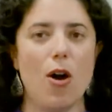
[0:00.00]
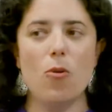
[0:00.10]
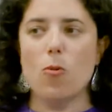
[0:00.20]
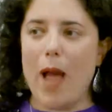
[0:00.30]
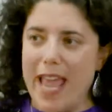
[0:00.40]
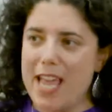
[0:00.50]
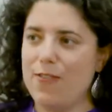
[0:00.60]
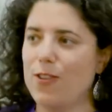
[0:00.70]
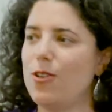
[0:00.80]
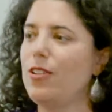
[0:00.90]
a
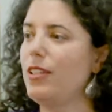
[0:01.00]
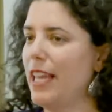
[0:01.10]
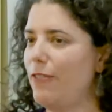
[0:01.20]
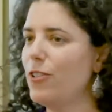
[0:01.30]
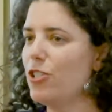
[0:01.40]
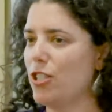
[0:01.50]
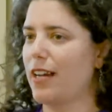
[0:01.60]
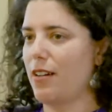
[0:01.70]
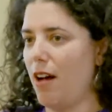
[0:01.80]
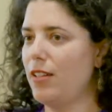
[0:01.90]
way for you to leverage
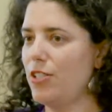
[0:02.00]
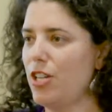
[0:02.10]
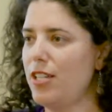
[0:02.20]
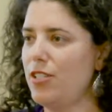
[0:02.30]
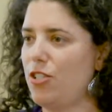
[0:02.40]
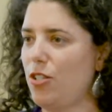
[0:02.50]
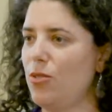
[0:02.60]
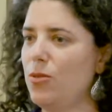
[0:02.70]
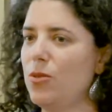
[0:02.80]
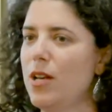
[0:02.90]
technology
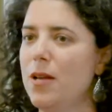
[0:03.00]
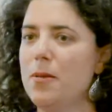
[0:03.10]
to